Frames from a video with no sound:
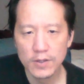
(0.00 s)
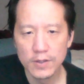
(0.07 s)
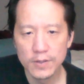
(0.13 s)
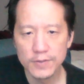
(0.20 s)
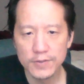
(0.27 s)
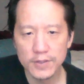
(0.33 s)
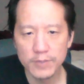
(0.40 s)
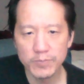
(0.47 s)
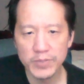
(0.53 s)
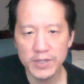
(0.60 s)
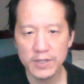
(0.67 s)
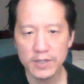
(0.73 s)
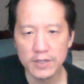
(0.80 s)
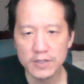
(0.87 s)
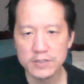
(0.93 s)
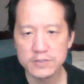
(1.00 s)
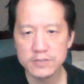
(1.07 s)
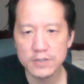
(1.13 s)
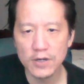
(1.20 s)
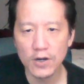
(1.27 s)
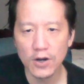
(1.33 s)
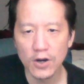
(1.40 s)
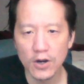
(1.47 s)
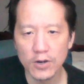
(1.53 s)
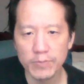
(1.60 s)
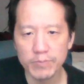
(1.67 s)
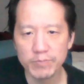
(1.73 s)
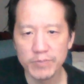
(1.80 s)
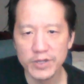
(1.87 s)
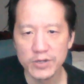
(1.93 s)
the pinks are
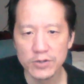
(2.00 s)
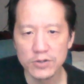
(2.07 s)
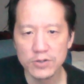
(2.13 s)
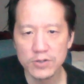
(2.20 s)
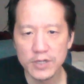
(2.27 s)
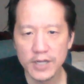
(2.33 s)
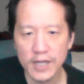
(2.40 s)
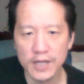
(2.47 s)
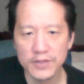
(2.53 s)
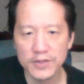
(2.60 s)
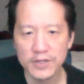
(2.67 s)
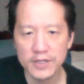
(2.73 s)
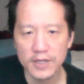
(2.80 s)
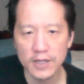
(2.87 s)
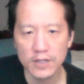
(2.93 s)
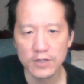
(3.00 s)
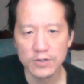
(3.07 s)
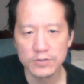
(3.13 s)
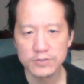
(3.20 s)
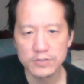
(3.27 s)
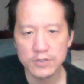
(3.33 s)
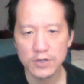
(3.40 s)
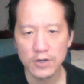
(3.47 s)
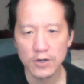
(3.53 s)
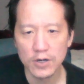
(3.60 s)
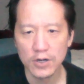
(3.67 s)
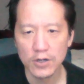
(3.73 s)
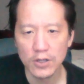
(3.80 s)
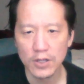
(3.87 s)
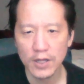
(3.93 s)
middle, and the yellows are
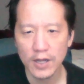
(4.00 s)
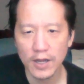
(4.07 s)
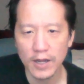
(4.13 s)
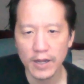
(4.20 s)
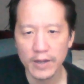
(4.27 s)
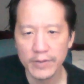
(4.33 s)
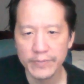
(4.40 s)
all high.